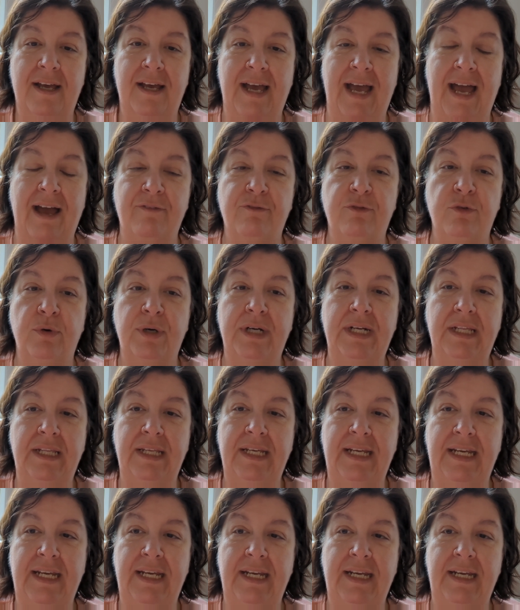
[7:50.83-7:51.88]
have
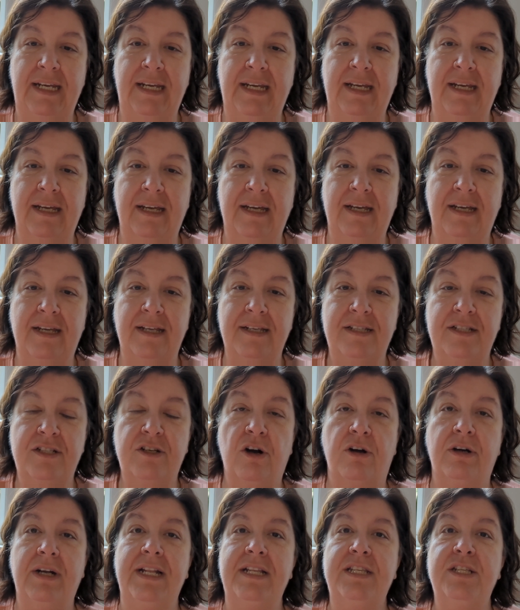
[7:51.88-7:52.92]
really
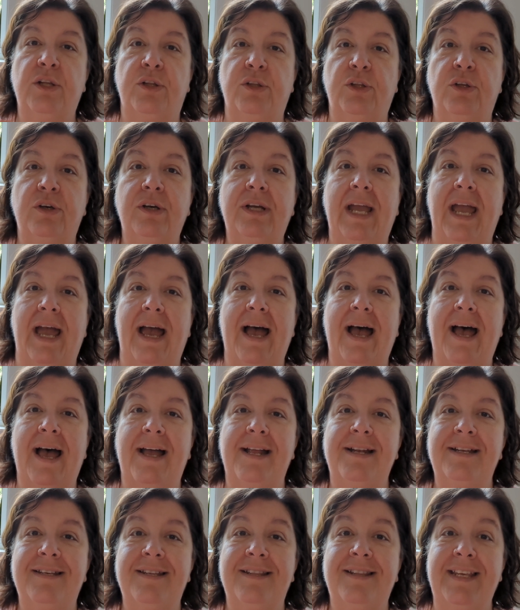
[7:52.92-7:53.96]
started to look
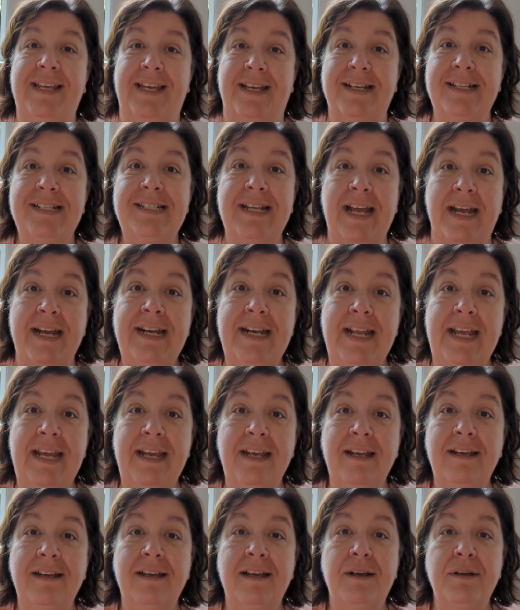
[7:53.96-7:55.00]
at the
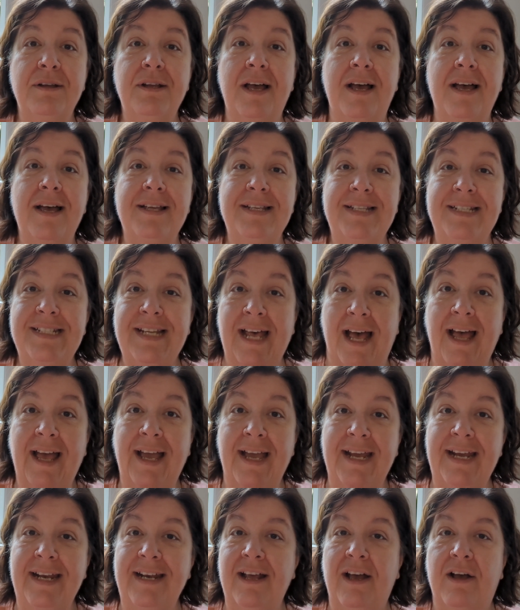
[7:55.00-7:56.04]
exciting
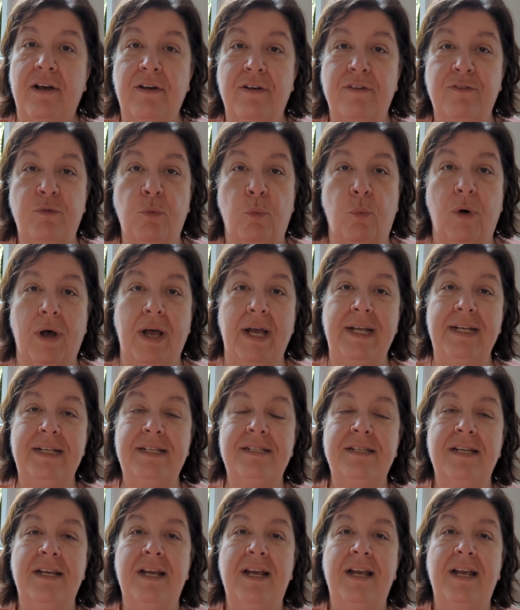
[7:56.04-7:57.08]
side of
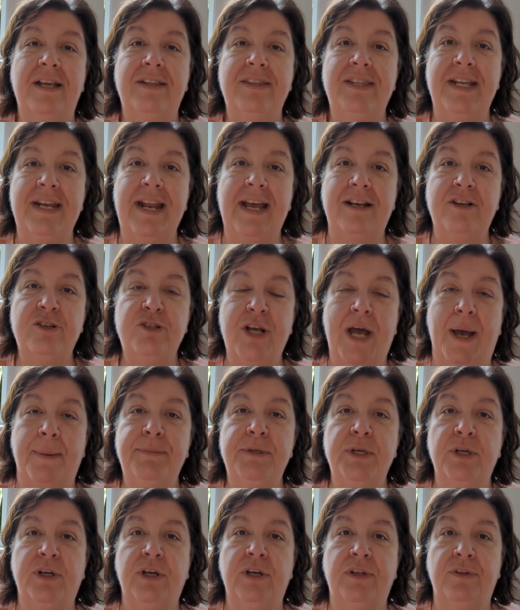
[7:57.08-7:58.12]
what the next
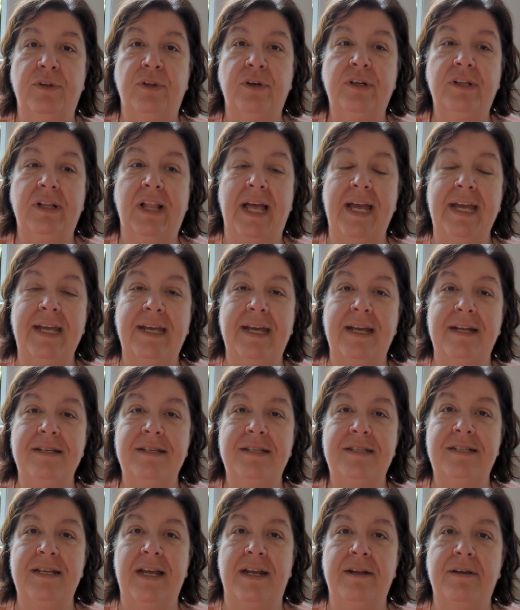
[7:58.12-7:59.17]
chapter can look like,
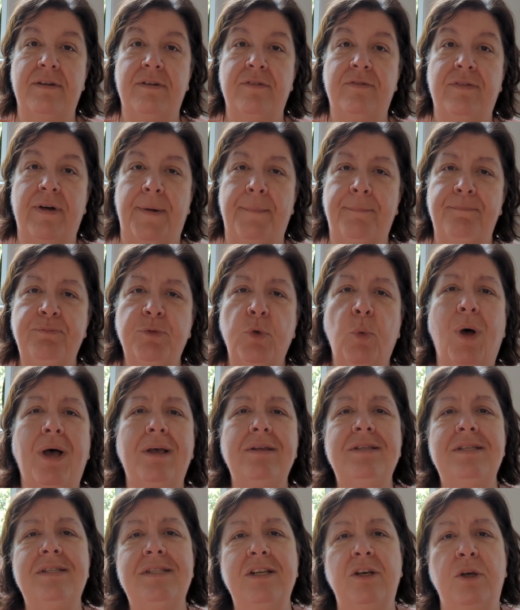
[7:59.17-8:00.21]
instead of while
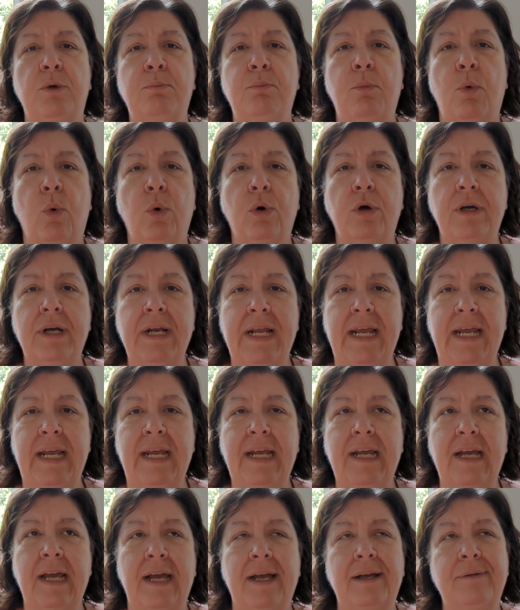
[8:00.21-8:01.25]
still
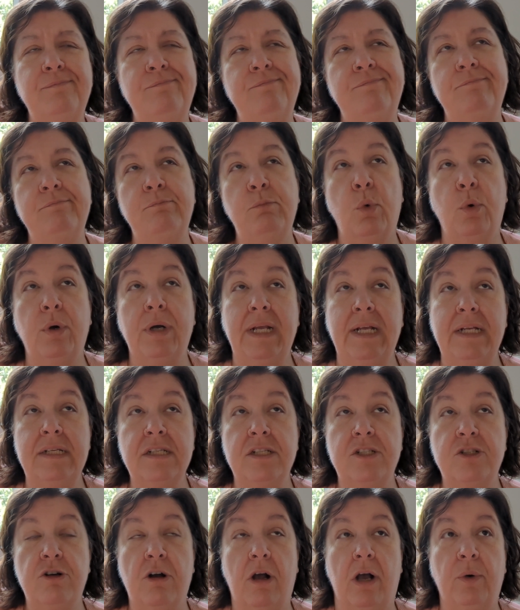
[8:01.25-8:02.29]
mourning is a
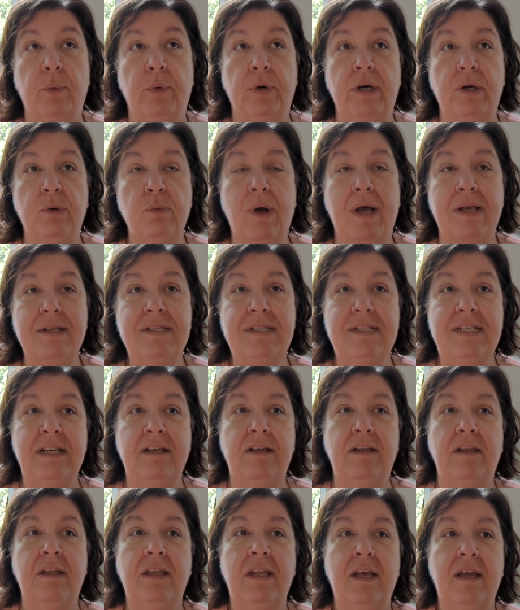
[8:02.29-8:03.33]
strong word, while
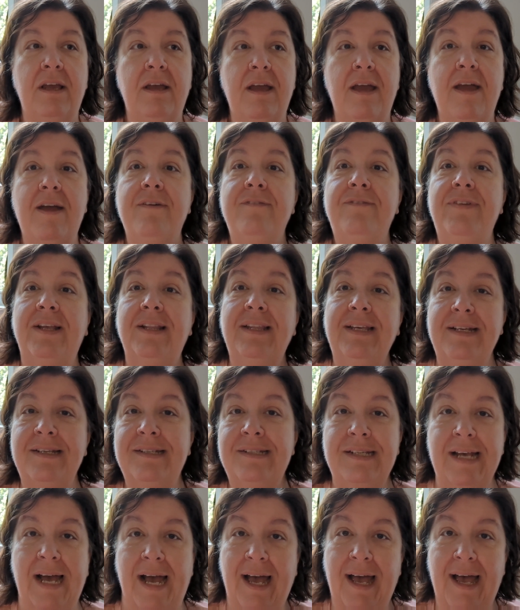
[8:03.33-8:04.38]
still feeling
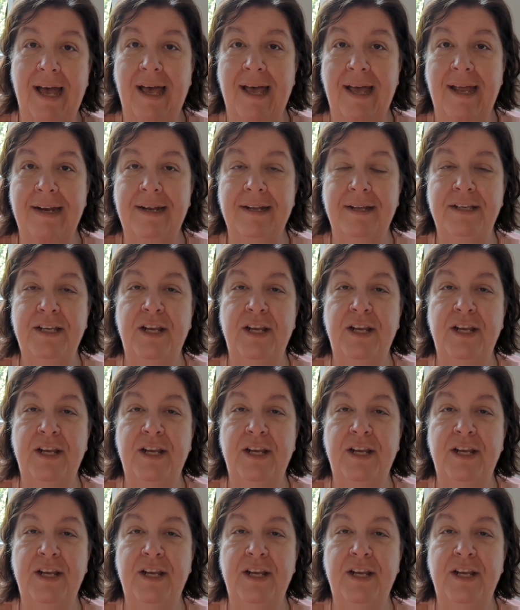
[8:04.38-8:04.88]
sad